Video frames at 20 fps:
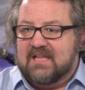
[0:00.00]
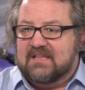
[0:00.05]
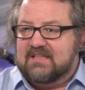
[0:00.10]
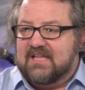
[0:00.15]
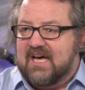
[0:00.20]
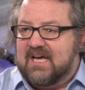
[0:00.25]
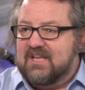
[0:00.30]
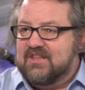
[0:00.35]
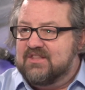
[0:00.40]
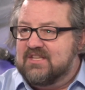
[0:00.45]
a
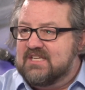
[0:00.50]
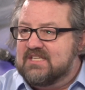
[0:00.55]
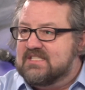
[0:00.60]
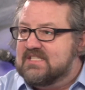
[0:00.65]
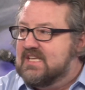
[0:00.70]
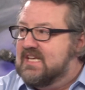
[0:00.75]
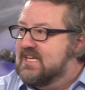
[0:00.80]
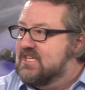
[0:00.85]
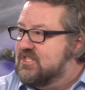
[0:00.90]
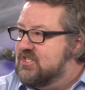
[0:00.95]
lot of
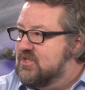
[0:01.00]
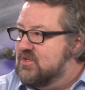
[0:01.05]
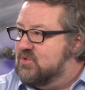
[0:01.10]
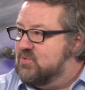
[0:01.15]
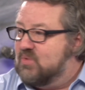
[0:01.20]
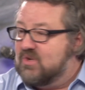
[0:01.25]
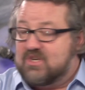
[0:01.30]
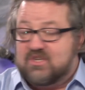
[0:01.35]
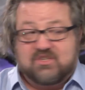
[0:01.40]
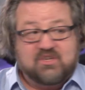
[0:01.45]
these
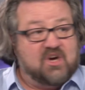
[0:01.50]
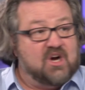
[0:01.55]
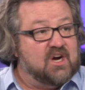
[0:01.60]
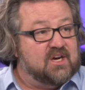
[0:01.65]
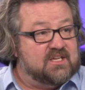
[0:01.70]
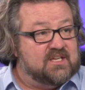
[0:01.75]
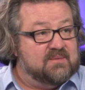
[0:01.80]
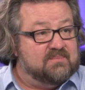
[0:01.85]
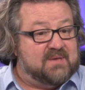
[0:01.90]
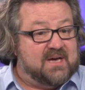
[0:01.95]
issues we're
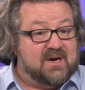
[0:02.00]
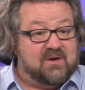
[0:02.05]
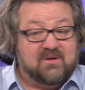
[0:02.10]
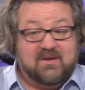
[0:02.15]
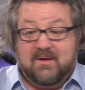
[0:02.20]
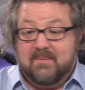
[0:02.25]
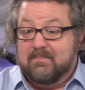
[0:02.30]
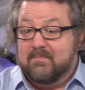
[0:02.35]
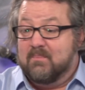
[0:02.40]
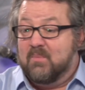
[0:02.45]
talking
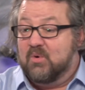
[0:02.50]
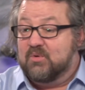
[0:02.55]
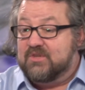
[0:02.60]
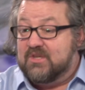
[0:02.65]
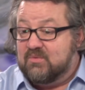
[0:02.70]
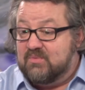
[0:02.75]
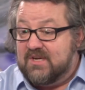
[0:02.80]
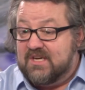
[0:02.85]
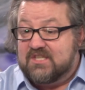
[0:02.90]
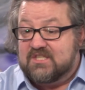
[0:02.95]
about
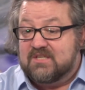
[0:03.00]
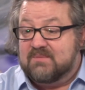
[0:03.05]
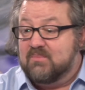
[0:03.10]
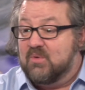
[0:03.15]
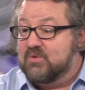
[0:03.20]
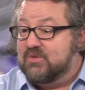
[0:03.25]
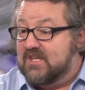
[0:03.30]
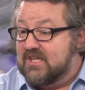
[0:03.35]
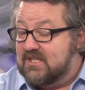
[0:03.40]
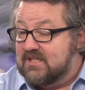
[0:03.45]
multi-region,
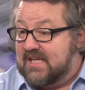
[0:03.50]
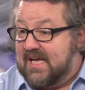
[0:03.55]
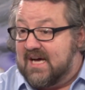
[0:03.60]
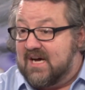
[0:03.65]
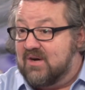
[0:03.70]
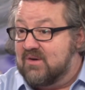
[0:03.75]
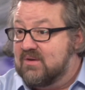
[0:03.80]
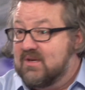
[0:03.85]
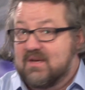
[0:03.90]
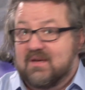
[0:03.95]

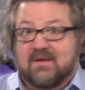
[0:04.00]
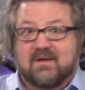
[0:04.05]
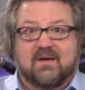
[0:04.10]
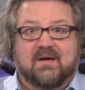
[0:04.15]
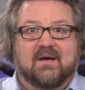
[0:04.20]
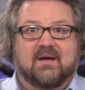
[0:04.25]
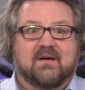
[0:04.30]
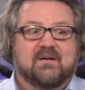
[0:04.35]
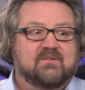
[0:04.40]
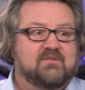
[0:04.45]
multi-cloud,
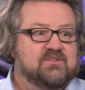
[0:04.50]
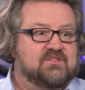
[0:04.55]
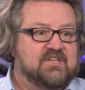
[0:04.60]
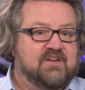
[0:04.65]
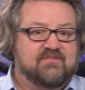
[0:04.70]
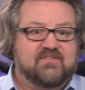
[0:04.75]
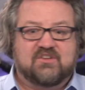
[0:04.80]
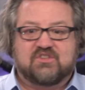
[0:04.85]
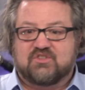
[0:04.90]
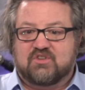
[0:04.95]

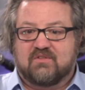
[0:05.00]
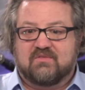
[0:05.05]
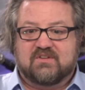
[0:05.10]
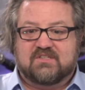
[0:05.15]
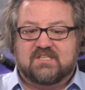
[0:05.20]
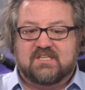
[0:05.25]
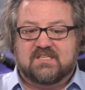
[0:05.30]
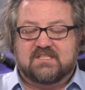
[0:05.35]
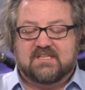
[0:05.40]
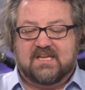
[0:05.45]
different
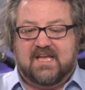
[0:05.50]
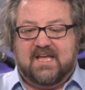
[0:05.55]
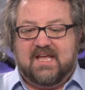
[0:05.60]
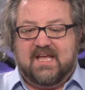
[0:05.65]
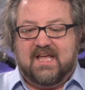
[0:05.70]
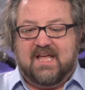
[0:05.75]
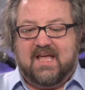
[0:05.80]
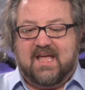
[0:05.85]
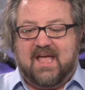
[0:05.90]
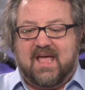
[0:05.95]
services.
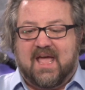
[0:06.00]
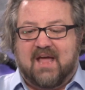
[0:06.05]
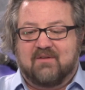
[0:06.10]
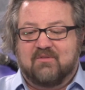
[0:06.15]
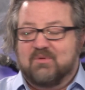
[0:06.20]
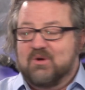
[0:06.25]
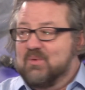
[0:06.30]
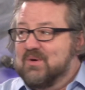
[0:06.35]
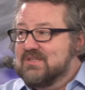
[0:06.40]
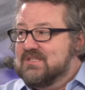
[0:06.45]

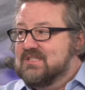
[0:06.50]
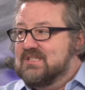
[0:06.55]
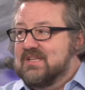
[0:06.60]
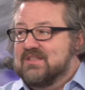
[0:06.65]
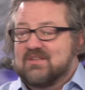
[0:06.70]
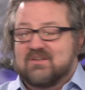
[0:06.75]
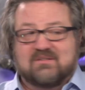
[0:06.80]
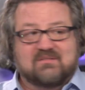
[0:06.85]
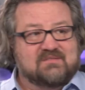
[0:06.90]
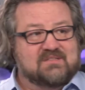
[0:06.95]
Everybody wants to
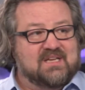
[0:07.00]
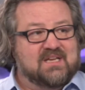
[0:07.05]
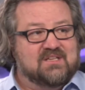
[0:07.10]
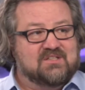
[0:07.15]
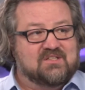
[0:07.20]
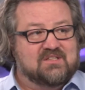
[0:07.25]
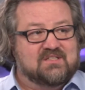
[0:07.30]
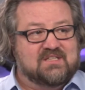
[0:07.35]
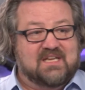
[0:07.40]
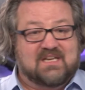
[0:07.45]
send their
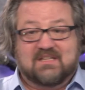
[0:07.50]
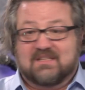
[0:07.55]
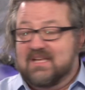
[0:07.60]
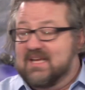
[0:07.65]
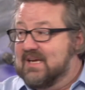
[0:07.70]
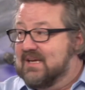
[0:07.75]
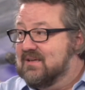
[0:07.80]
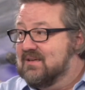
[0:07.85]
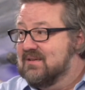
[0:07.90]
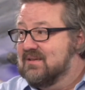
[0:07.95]
data to the data
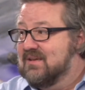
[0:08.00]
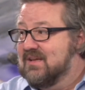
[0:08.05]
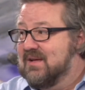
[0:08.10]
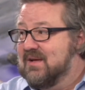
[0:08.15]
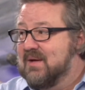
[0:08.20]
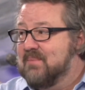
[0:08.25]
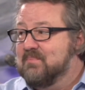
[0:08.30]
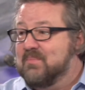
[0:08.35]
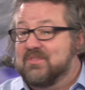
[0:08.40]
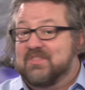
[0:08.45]
lake,
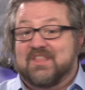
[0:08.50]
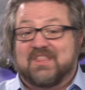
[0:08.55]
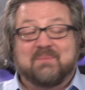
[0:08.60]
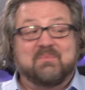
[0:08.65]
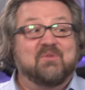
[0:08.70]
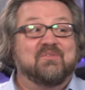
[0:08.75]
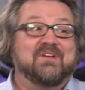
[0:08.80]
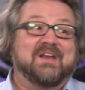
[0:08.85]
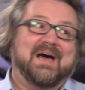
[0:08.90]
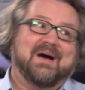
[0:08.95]
but then they
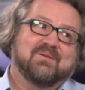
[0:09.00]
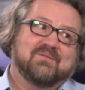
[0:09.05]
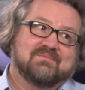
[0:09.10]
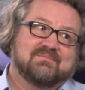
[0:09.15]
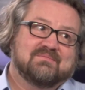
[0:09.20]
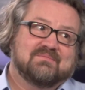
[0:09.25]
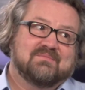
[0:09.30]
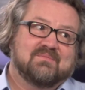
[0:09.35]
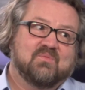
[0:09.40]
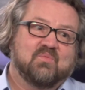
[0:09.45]
move it out.
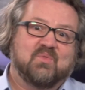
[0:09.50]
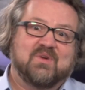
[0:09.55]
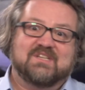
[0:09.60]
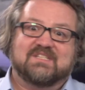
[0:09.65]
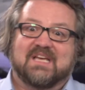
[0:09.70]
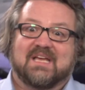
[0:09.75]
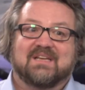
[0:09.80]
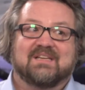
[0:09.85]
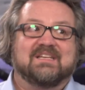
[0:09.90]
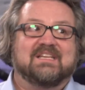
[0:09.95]
We
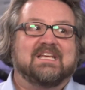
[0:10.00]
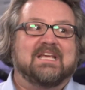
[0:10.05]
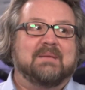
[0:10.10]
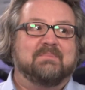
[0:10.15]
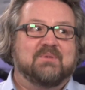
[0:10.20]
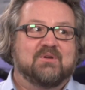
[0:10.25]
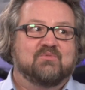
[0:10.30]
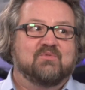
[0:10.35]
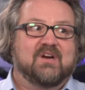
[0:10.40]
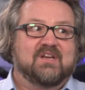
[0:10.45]
said, keep